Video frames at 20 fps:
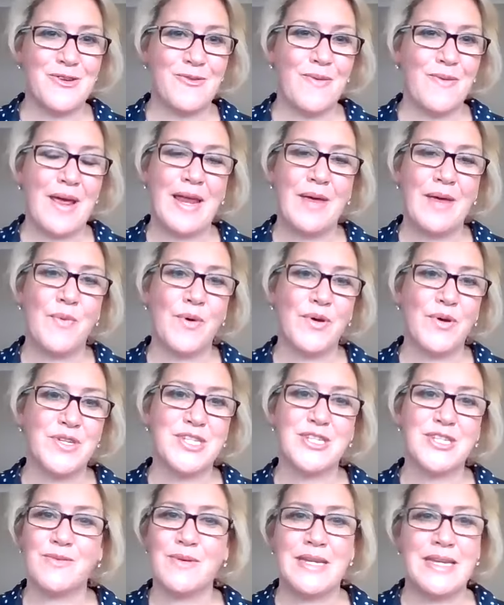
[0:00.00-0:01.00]
you really wanted
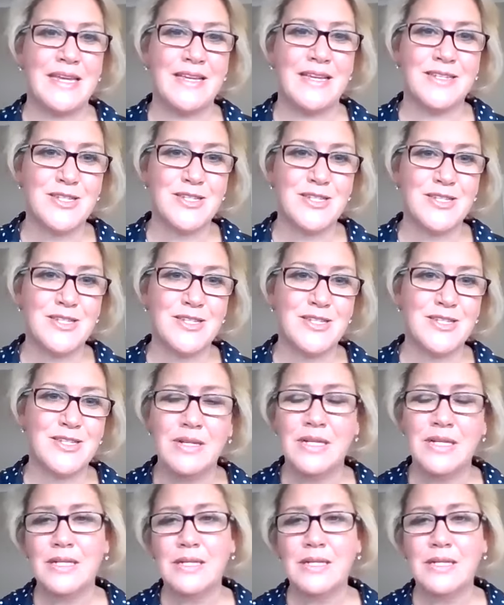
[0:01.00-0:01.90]
to in year two.